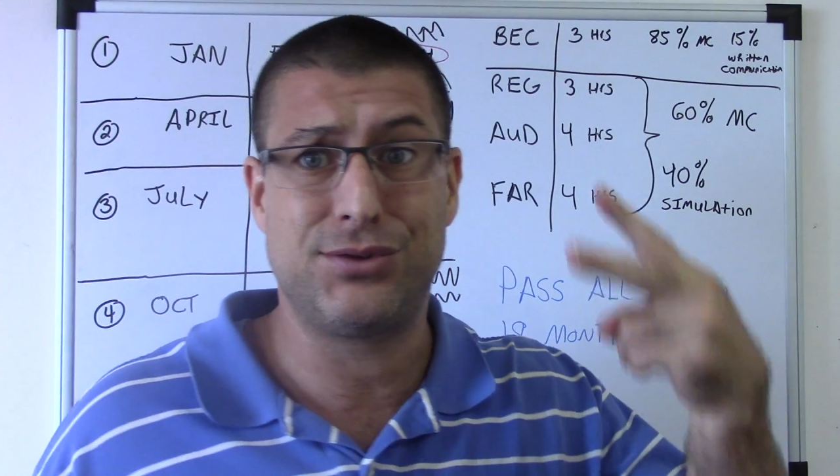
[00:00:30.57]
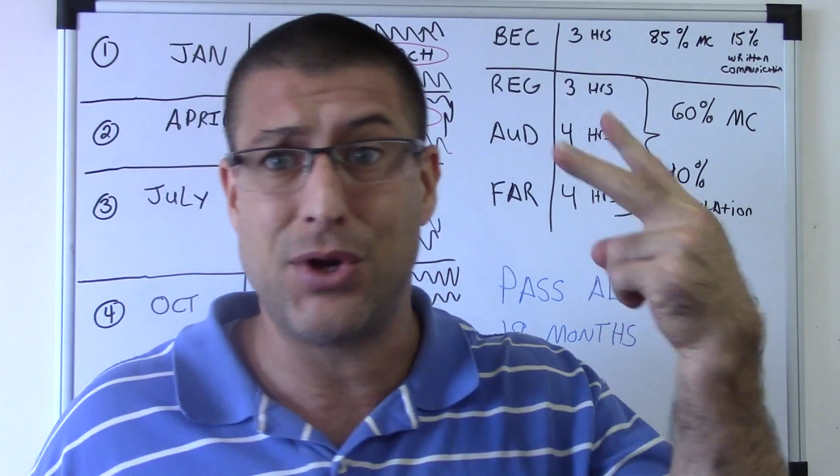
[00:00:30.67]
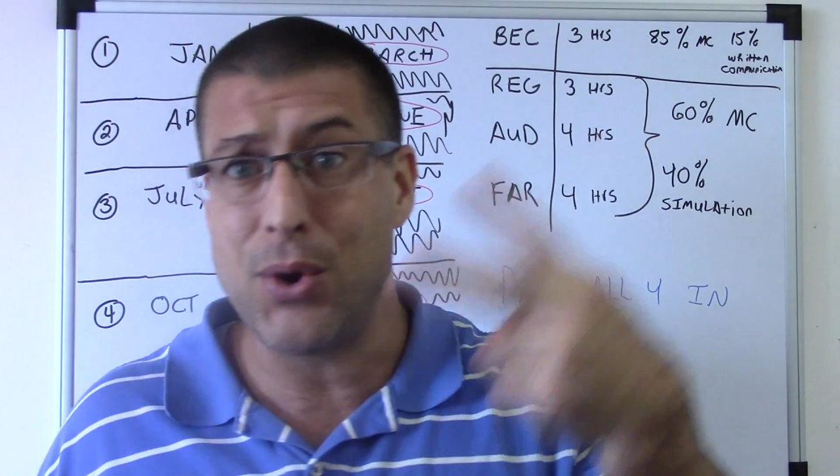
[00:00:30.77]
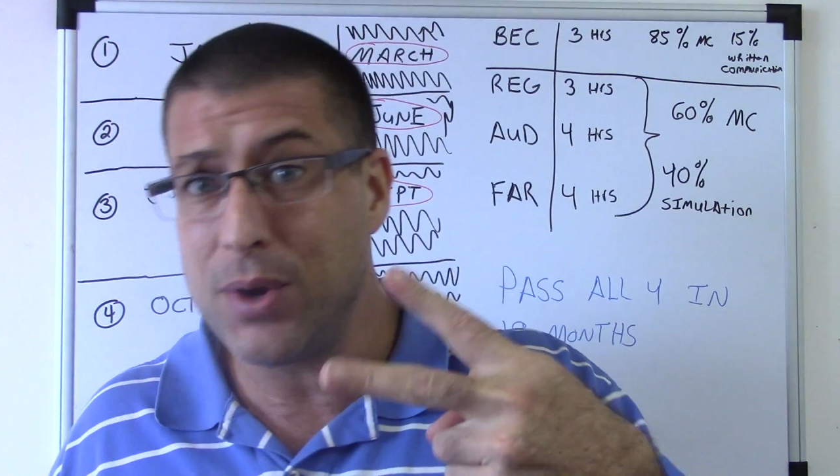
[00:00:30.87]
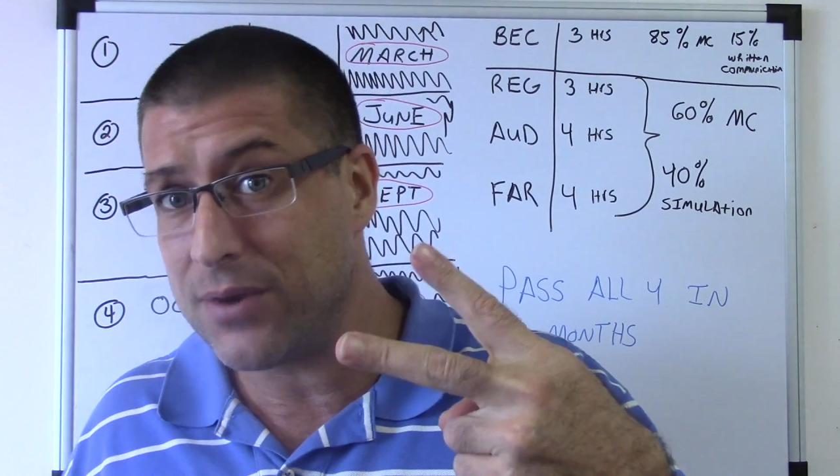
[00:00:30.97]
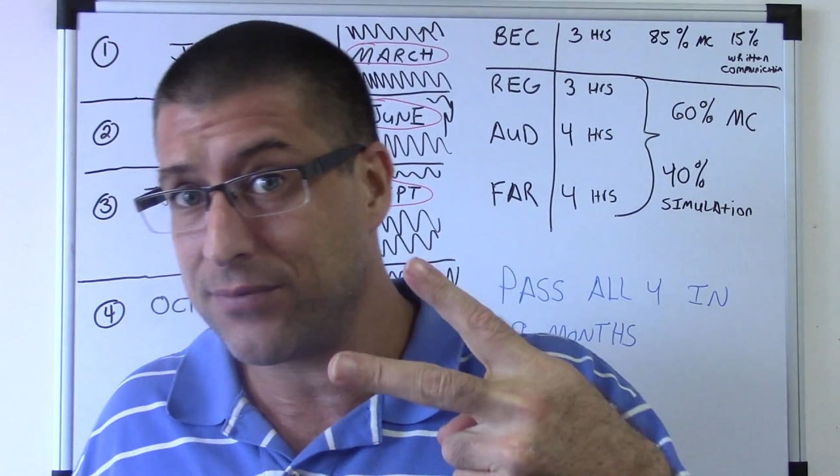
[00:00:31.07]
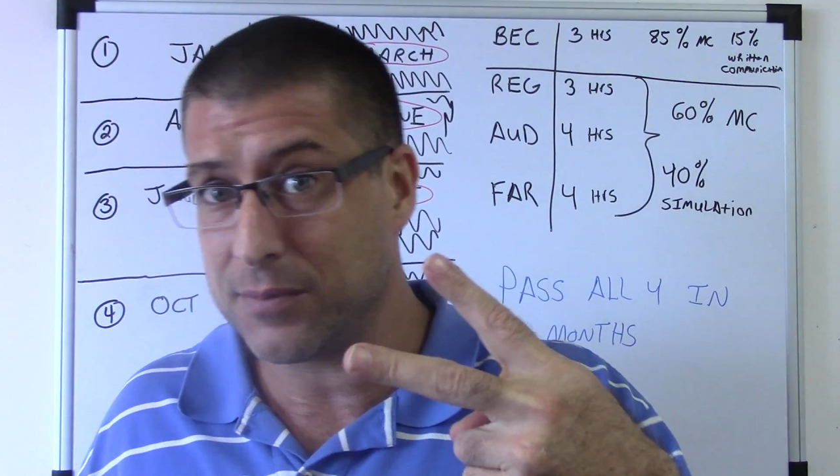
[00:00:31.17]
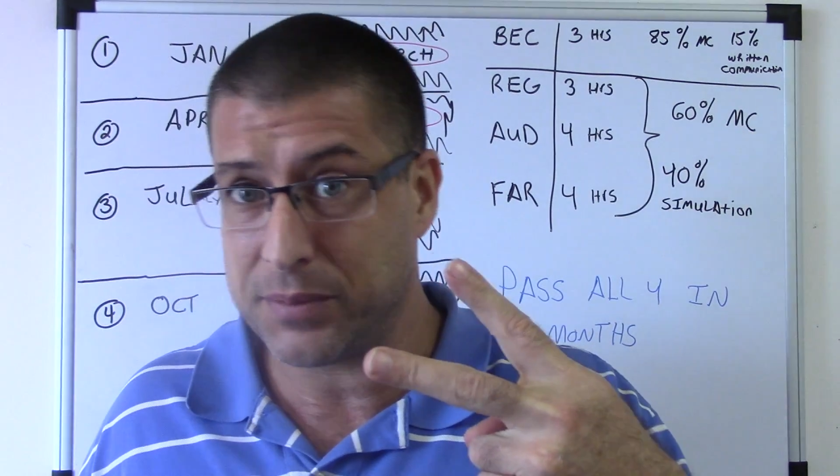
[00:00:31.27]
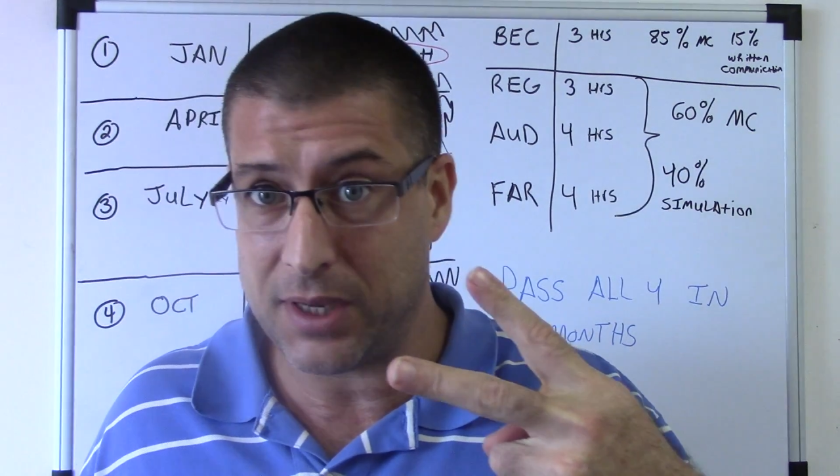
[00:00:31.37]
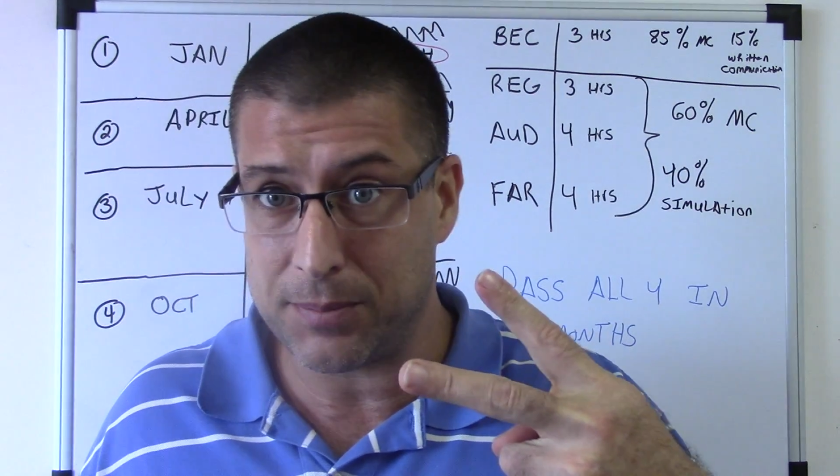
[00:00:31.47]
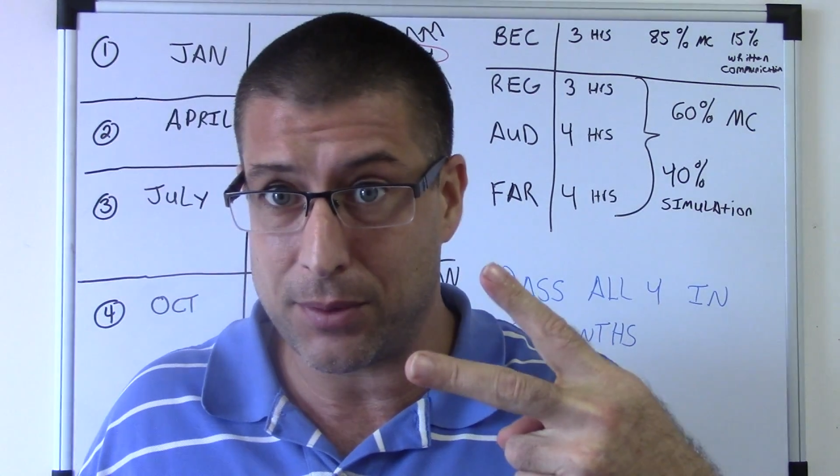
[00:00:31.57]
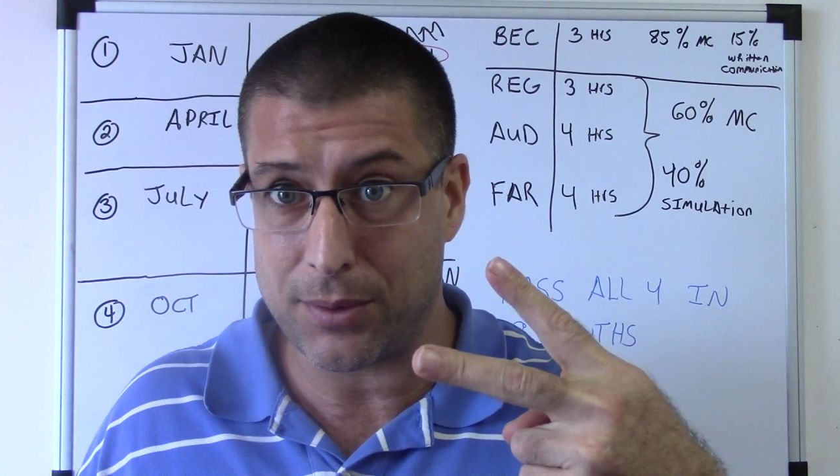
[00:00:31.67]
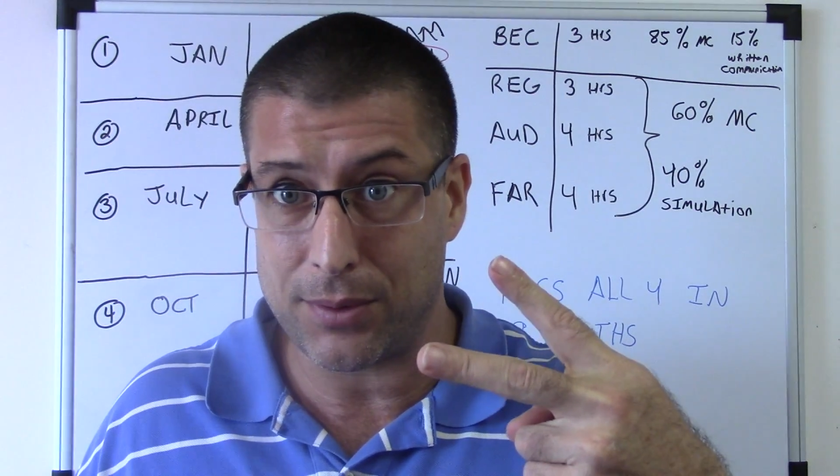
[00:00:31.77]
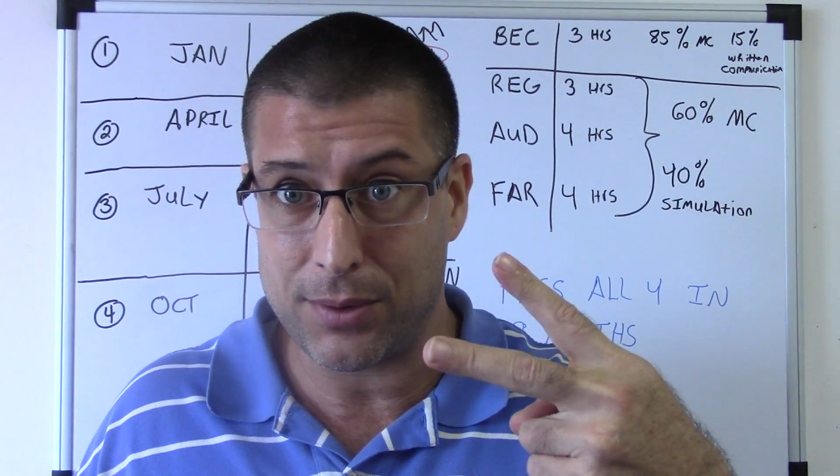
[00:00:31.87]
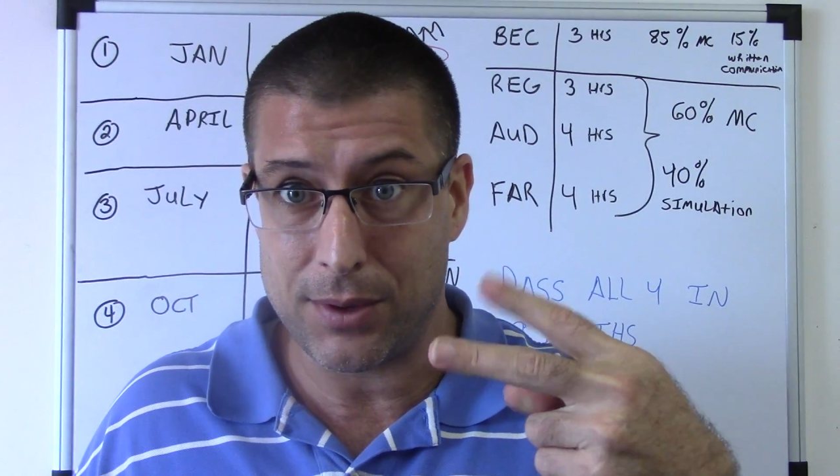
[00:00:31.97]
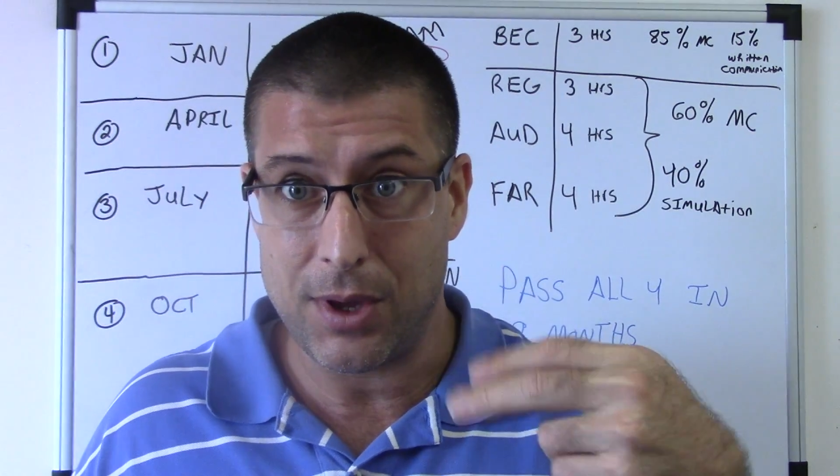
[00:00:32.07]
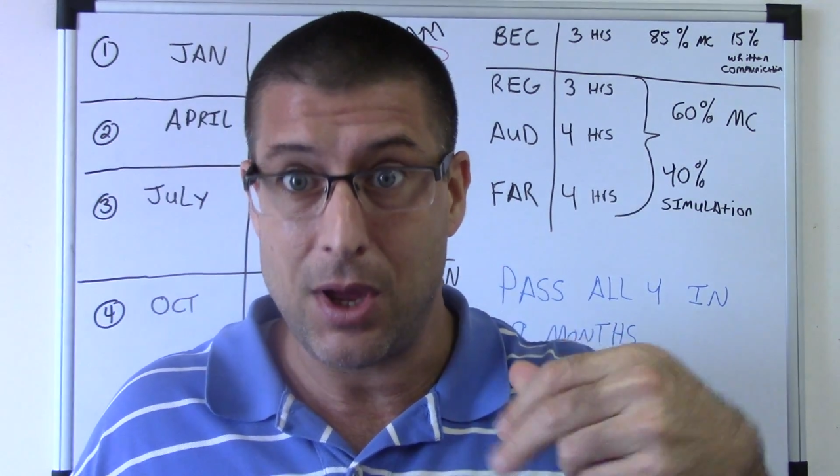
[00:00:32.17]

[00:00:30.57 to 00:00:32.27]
two different people